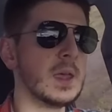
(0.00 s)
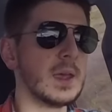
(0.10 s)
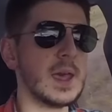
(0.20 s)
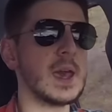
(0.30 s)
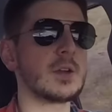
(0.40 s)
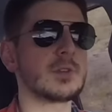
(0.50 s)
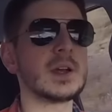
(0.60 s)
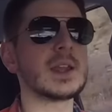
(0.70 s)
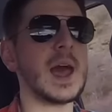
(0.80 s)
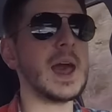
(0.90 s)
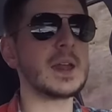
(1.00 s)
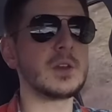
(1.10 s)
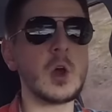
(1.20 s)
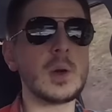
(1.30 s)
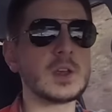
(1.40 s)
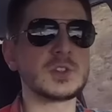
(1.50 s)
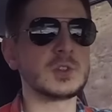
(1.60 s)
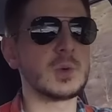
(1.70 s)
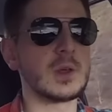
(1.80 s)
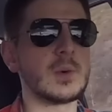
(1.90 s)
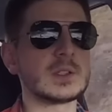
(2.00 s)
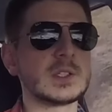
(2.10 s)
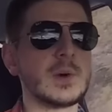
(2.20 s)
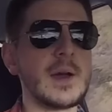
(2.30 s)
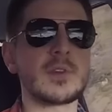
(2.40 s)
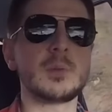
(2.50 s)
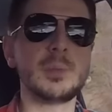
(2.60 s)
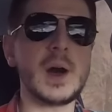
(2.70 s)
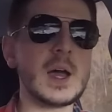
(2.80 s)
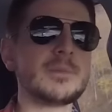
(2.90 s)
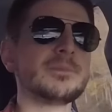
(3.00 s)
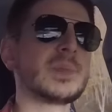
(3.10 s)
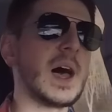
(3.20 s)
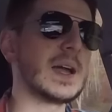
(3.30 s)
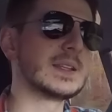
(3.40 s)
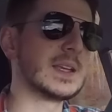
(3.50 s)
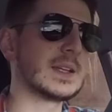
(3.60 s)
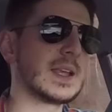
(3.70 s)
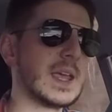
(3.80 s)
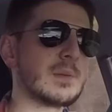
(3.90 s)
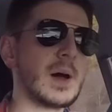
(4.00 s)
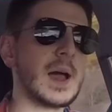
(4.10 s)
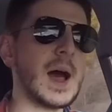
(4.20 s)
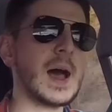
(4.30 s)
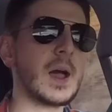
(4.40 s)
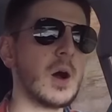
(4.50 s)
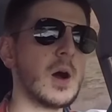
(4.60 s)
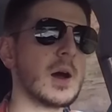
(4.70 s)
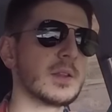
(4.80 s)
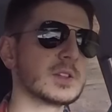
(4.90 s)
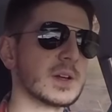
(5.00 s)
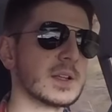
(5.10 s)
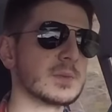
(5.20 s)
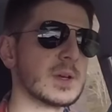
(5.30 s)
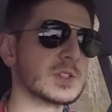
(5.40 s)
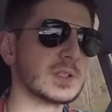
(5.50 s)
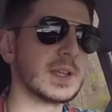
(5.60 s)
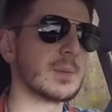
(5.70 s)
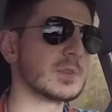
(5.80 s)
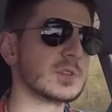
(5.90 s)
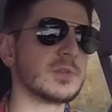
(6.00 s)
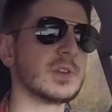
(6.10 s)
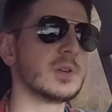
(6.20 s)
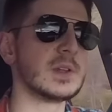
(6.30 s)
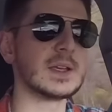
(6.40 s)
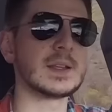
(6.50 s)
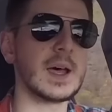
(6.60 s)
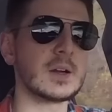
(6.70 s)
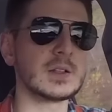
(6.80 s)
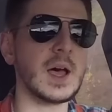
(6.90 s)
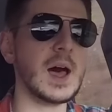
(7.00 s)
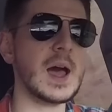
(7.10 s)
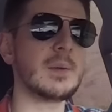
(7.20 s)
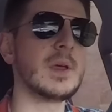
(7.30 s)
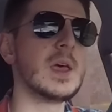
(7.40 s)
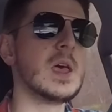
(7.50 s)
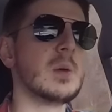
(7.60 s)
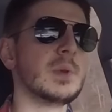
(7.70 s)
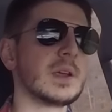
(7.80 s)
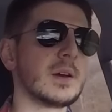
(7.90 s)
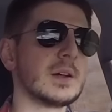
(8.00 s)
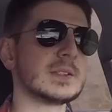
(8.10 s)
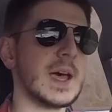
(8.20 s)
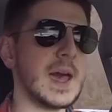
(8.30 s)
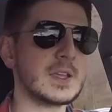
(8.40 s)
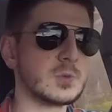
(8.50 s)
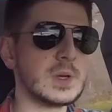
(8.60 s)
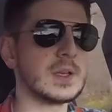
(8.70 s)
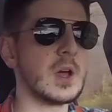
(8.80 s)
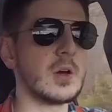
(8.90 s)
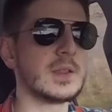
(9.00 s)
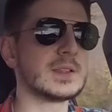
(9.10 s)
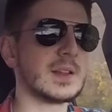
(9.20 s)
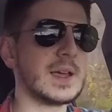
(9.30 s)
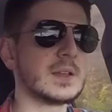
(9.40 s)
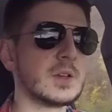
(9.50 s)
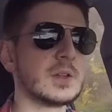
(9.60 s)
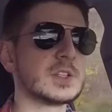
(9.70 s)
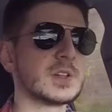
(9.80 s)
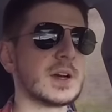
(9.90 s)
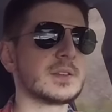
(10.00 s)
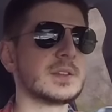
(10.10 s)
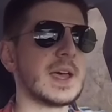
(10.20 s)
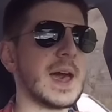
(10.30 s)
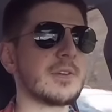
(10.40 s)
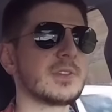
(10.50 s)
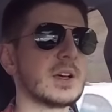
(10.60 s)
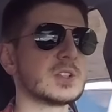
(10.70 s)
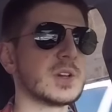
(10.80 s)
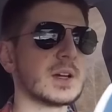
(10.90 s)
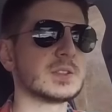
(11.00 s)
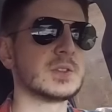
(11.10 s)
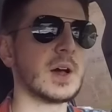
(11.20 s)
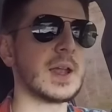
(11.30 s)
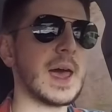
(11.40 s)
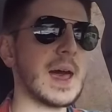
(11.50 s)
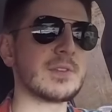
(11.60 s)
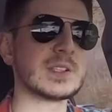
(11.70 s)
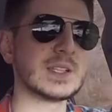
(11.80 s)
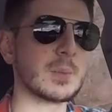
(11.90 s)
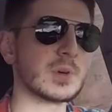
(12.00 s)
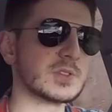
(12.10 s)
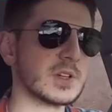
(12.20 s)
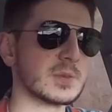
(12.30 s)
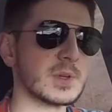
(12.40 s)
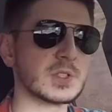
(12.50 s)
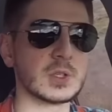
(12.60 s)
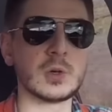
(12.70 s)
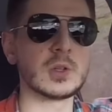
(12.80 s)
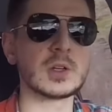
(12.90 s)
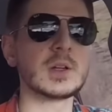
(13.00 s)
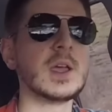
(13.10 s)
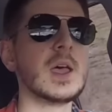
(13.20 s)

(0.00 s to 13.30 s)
And really, I had no issues with it whatsoever, but I did keep my eye on the transmission temperature fluid the entire time, because as we know, these light-duty trucks, these half-ton trucks, do not have a separate transmission cooler,